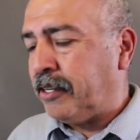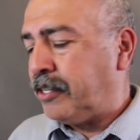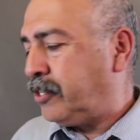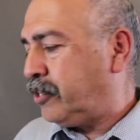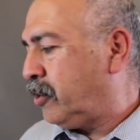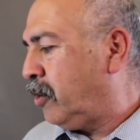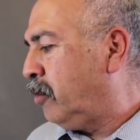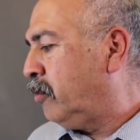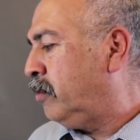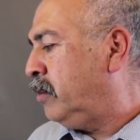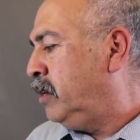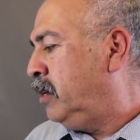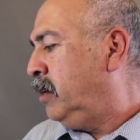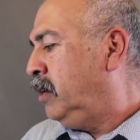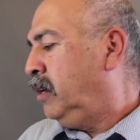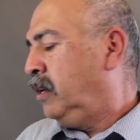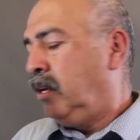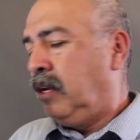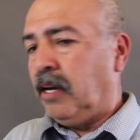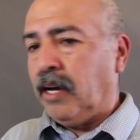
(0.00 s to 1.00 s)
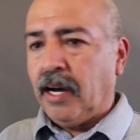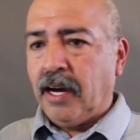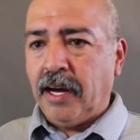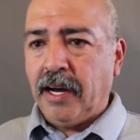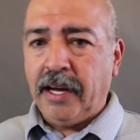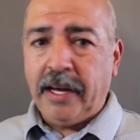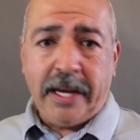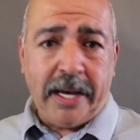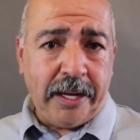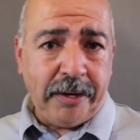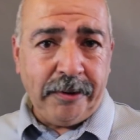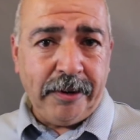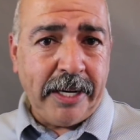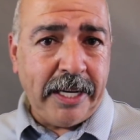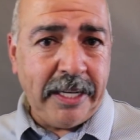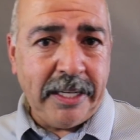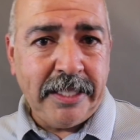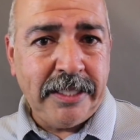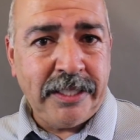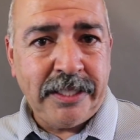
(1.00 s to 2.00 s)
So
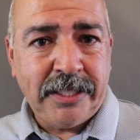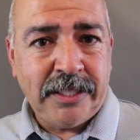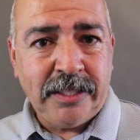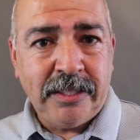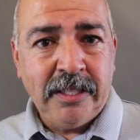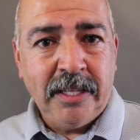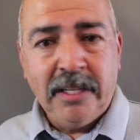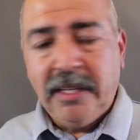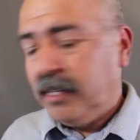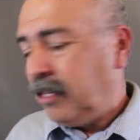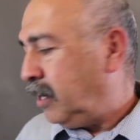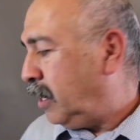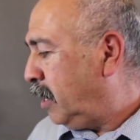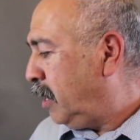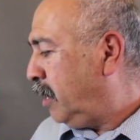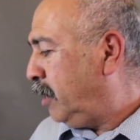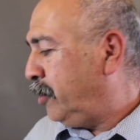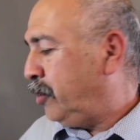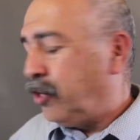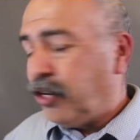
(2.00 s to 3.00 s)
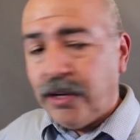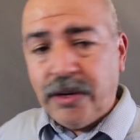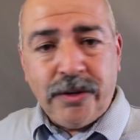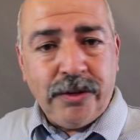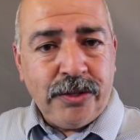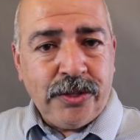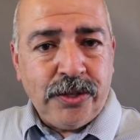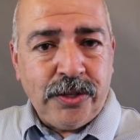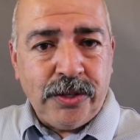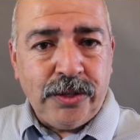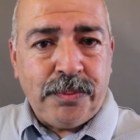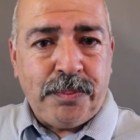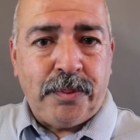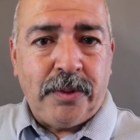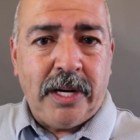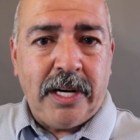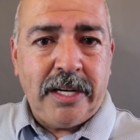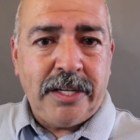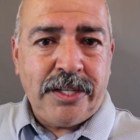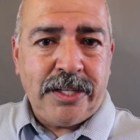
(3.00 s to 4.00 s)
Henry's new
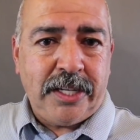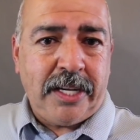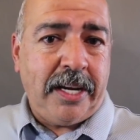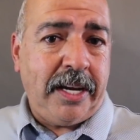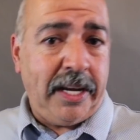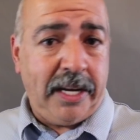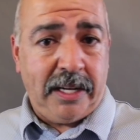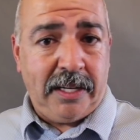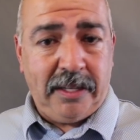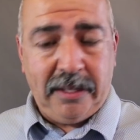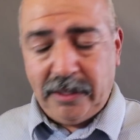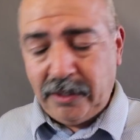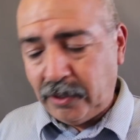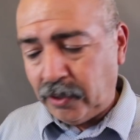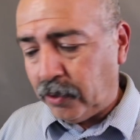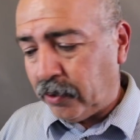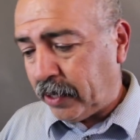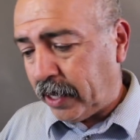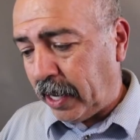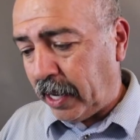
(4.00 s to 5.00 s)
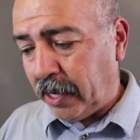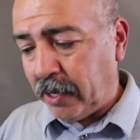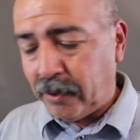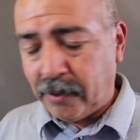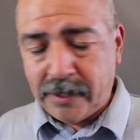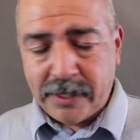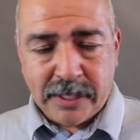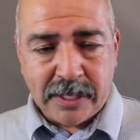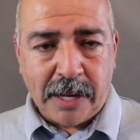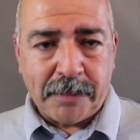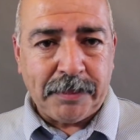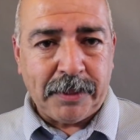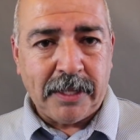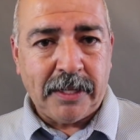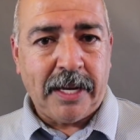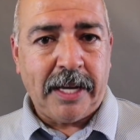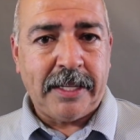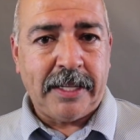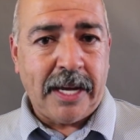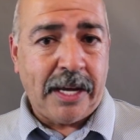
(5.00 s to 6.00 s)
toothbrush kit, okay, or something
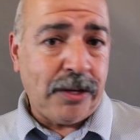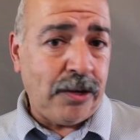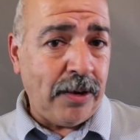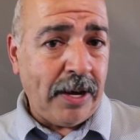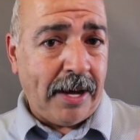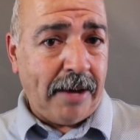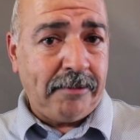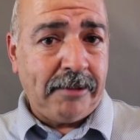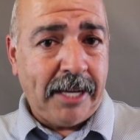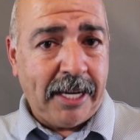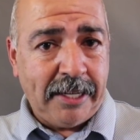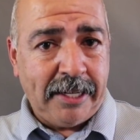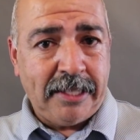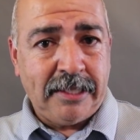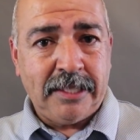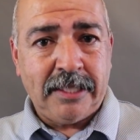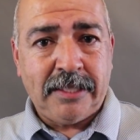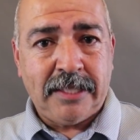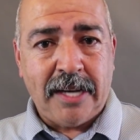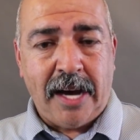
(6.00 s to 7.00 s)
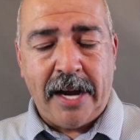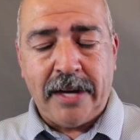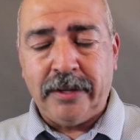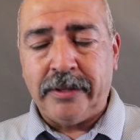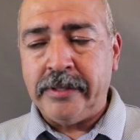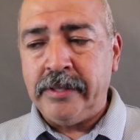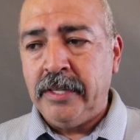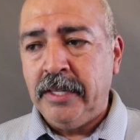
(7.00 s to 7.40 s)
like that. You have that in the title.